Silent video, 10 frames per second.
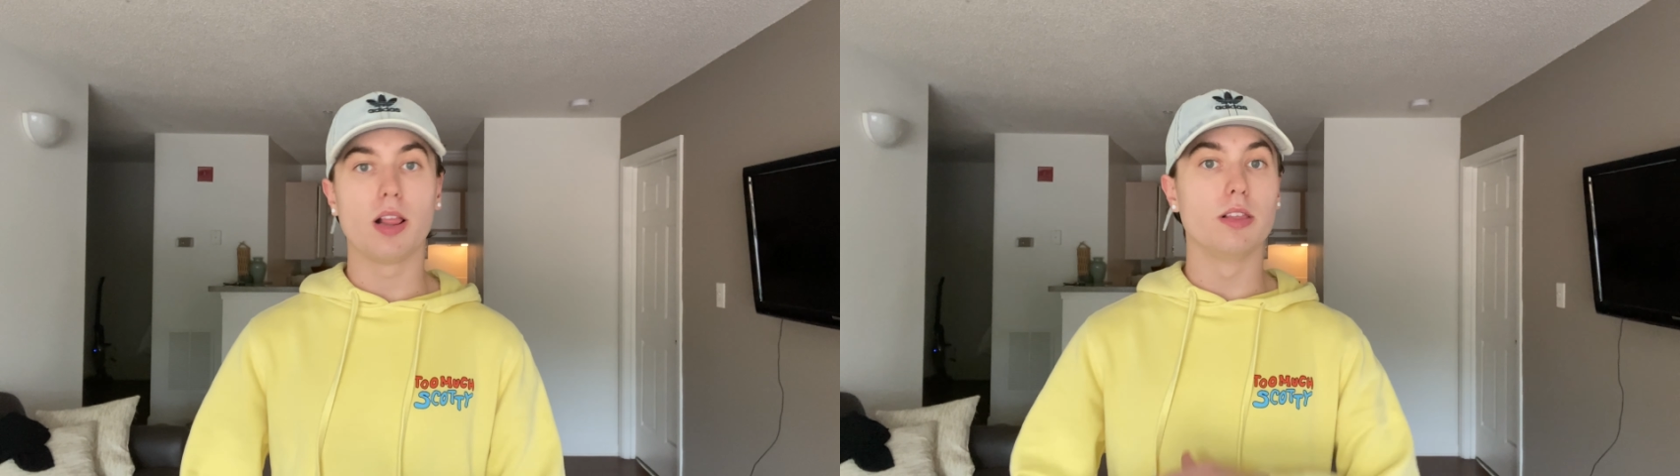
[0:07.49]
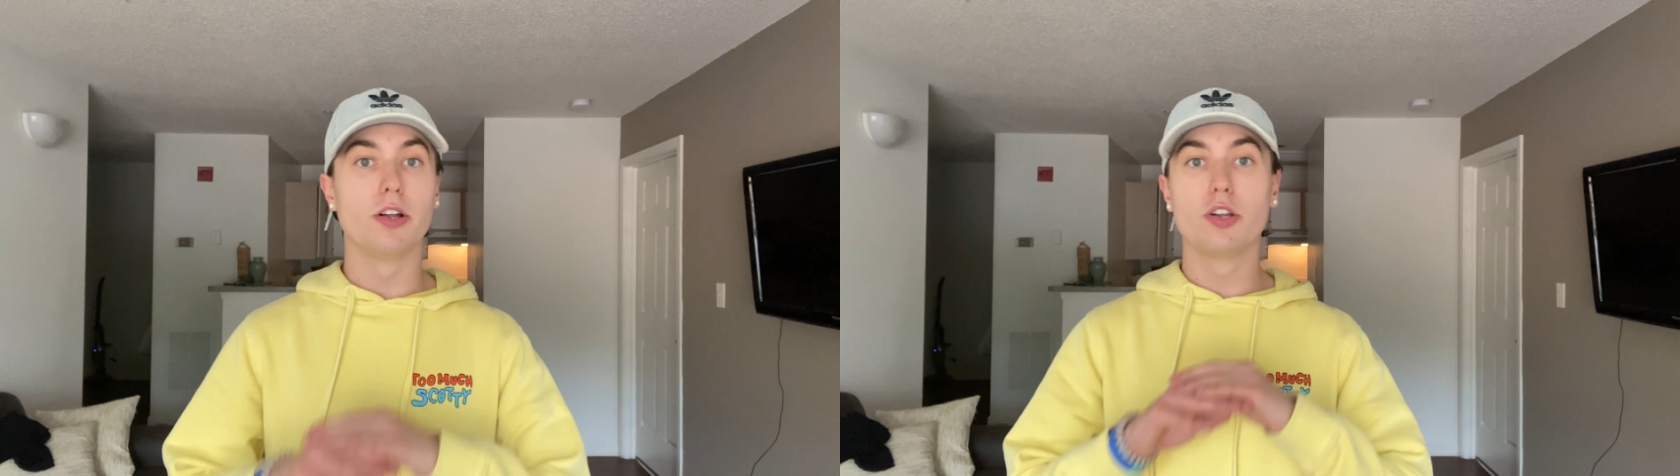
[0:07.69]

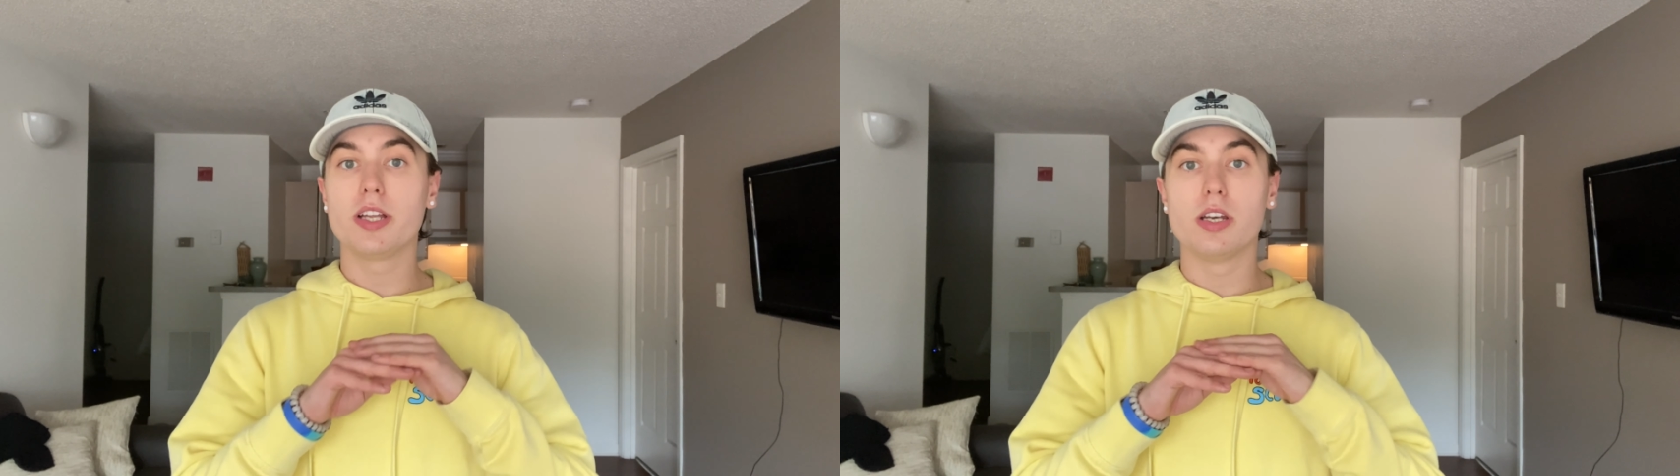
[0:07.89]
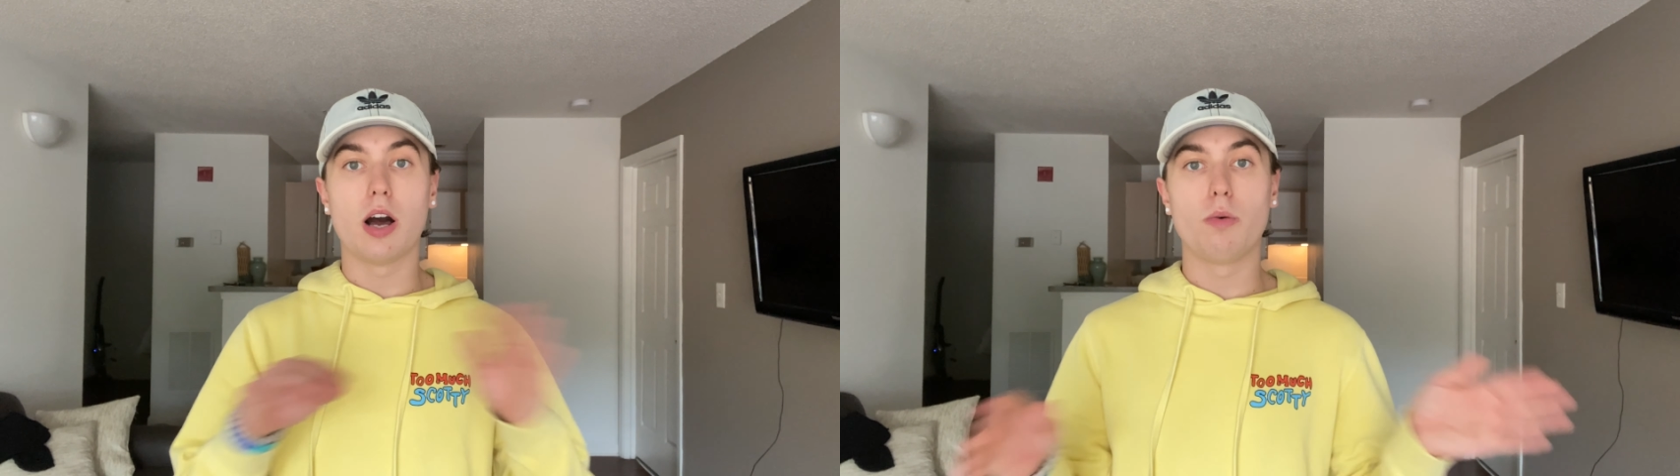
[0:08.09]

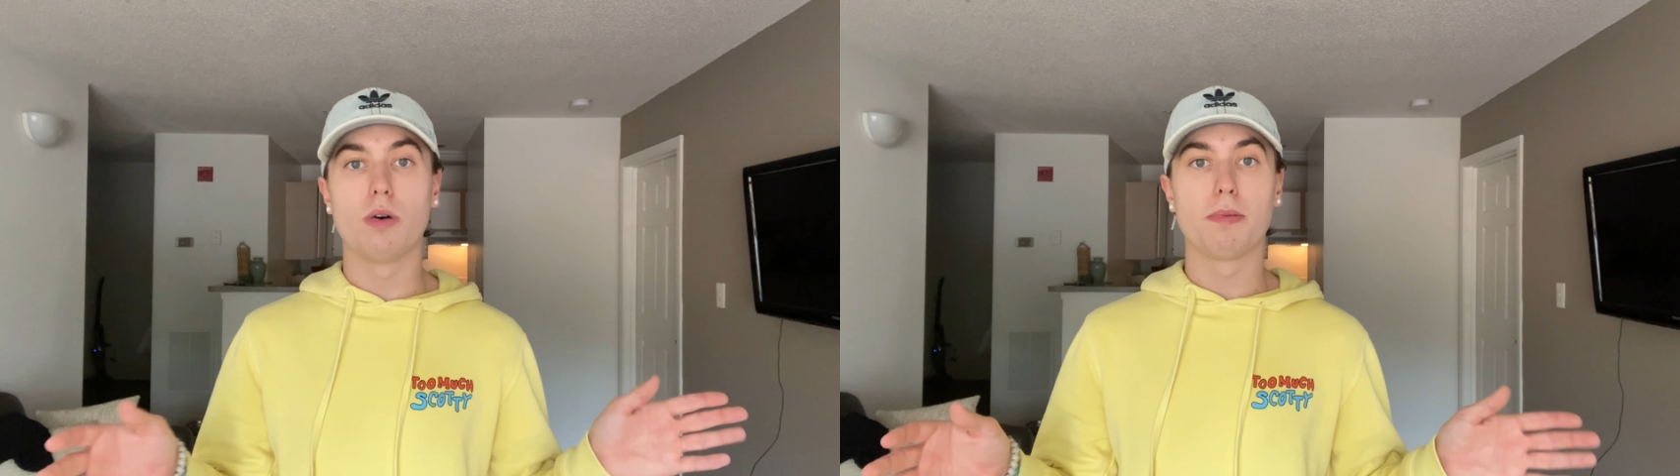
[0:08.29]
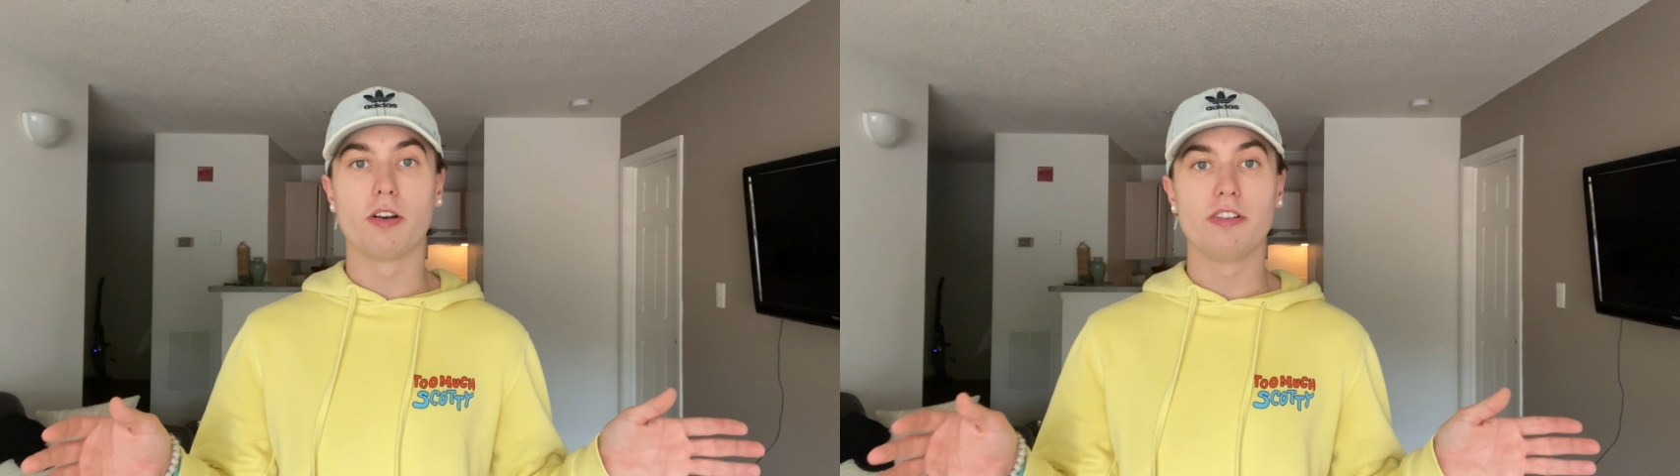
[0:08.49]
literally not
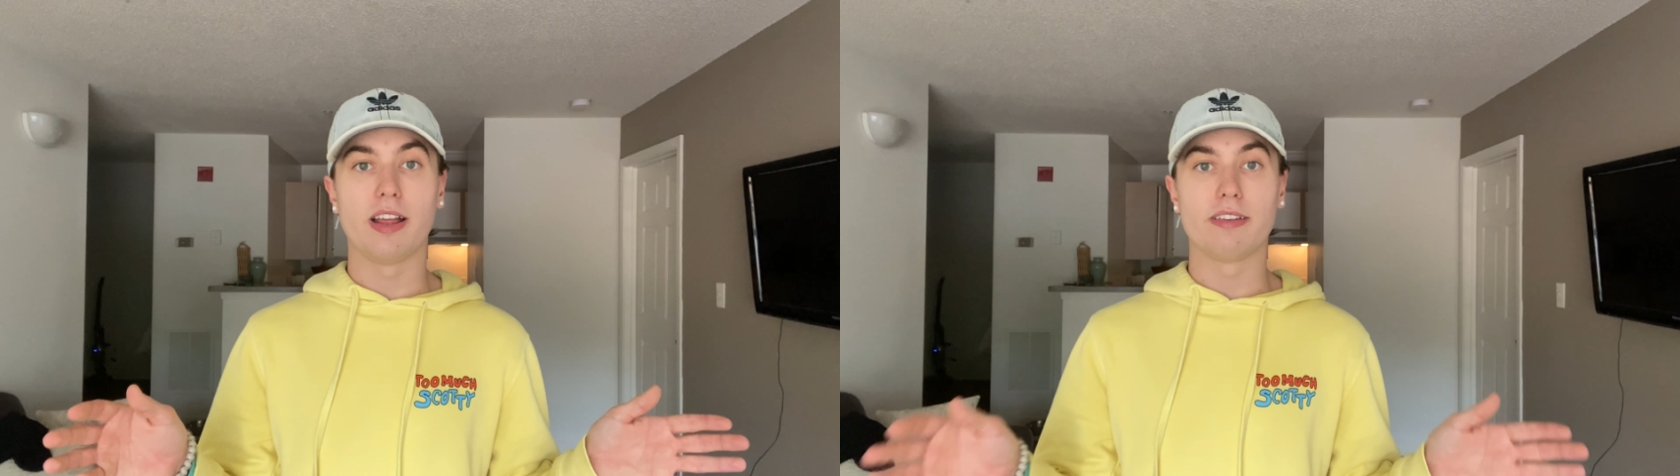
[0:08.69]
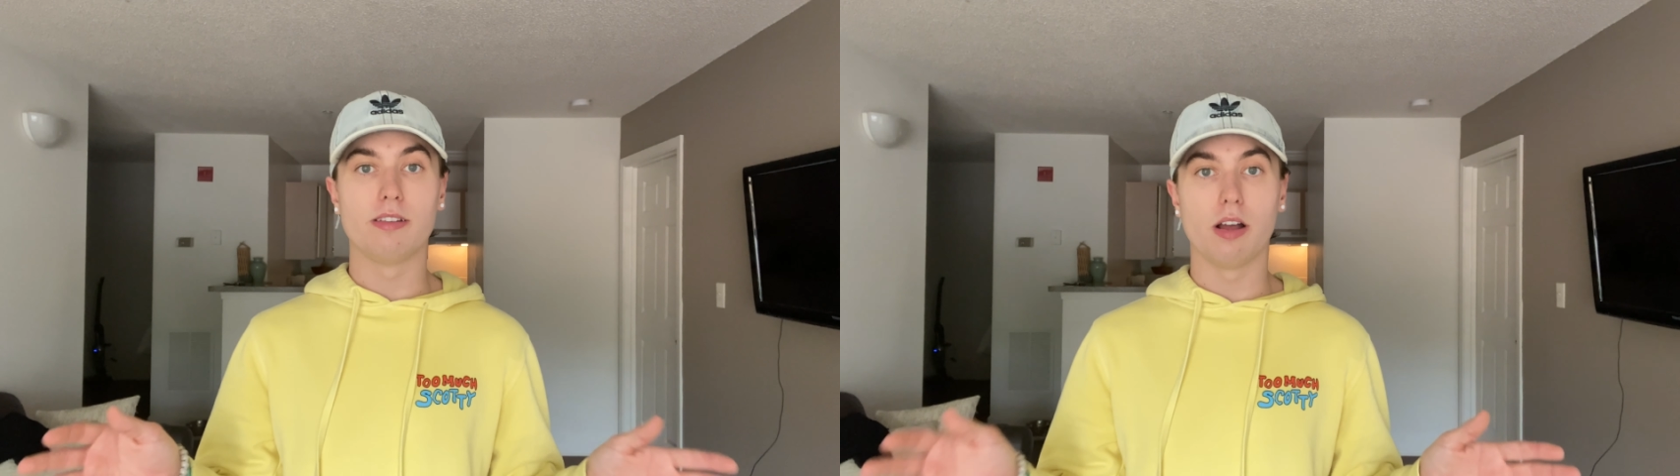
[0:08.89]
one person
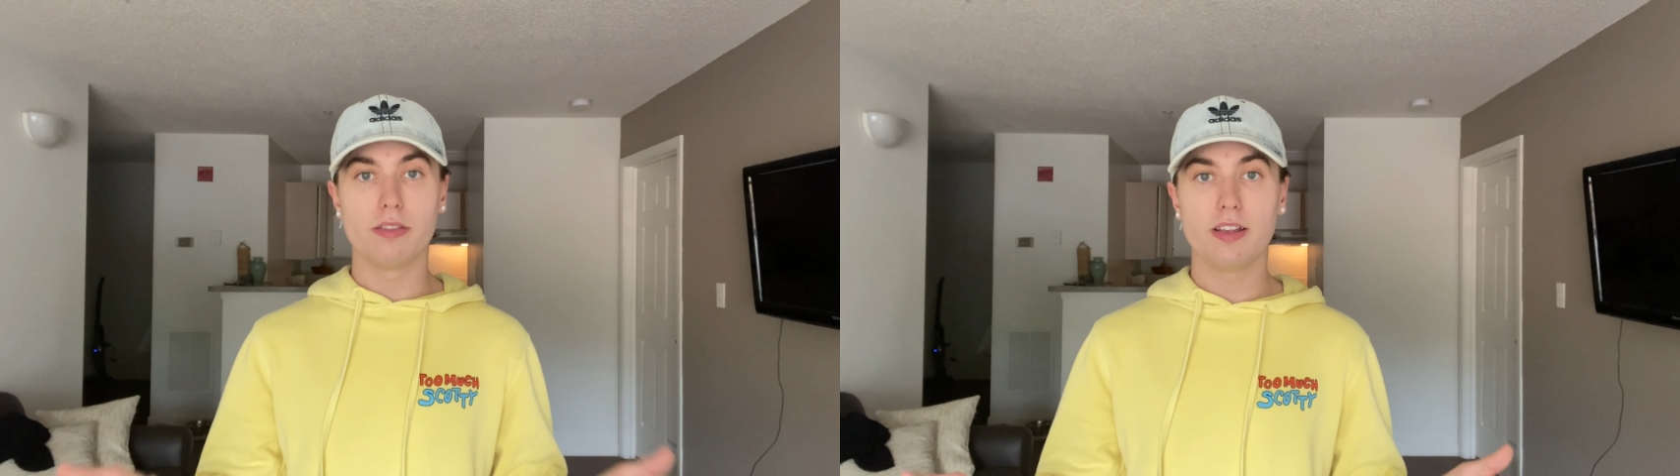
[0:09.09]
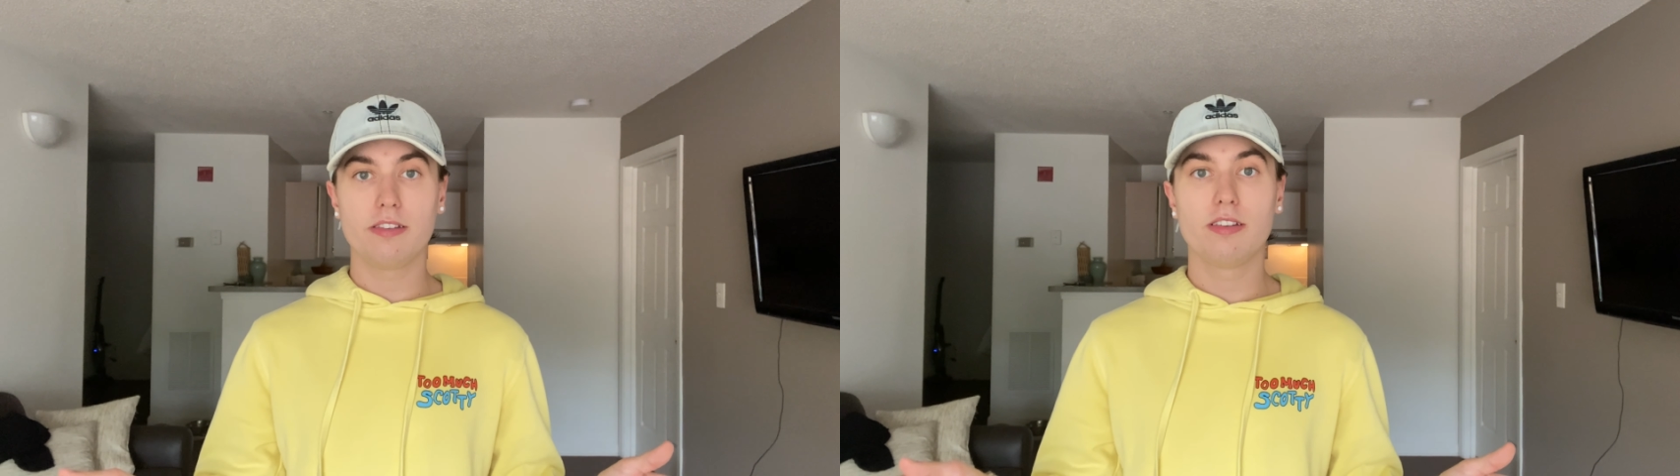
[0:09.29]
has done
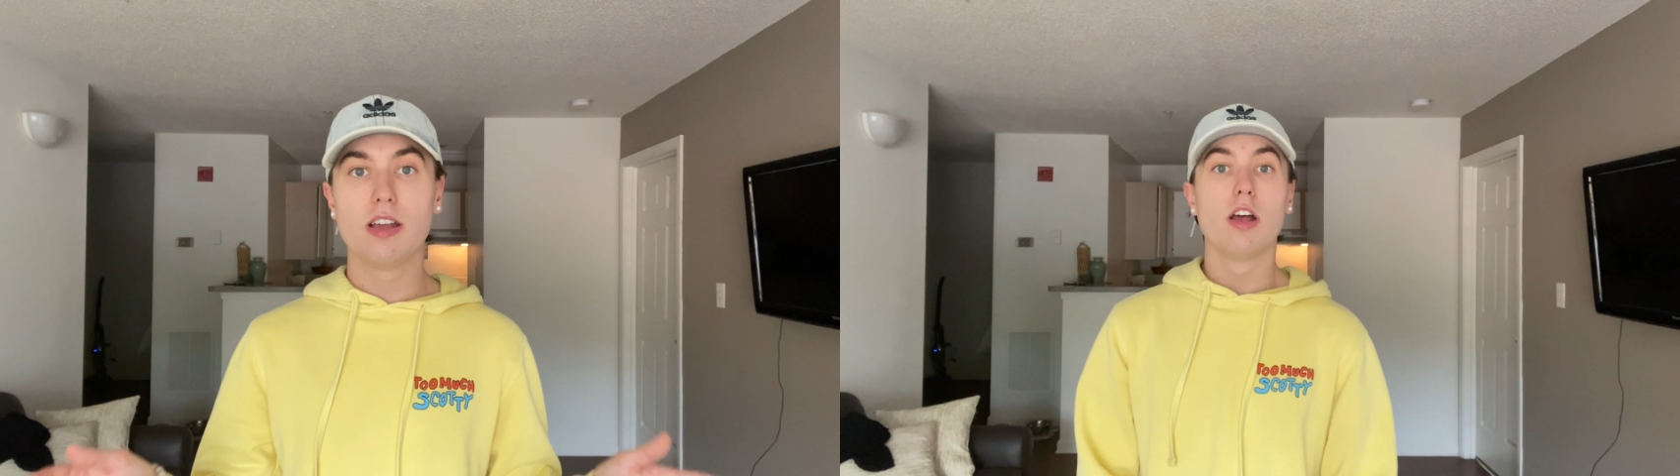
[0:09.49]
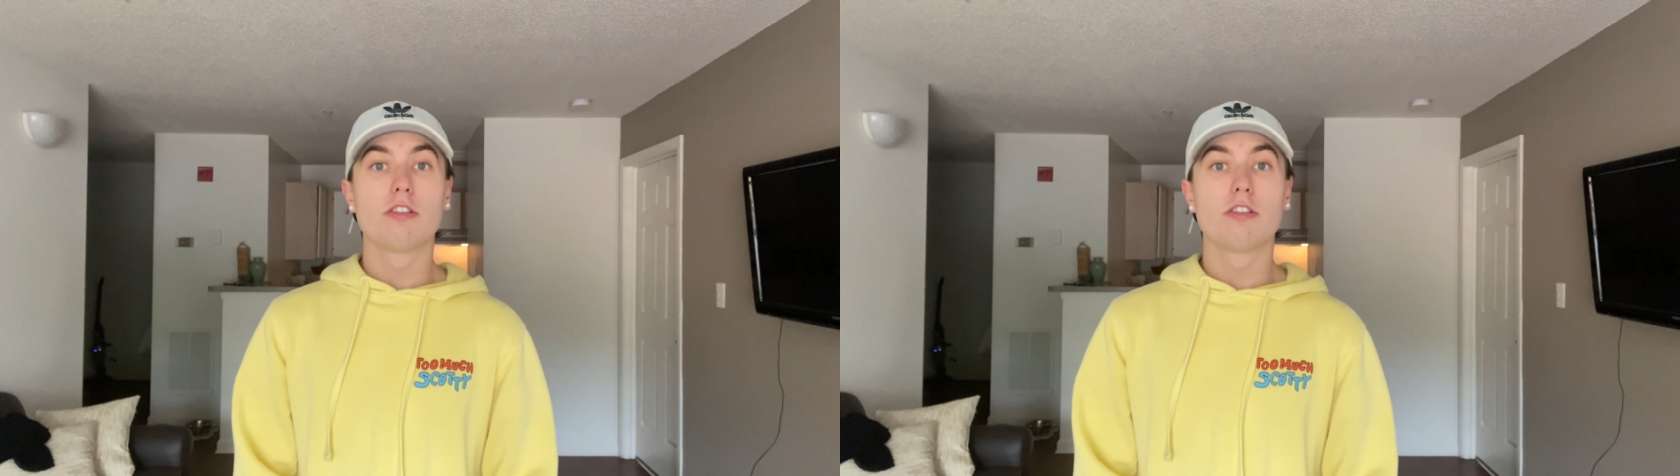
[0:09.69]
this.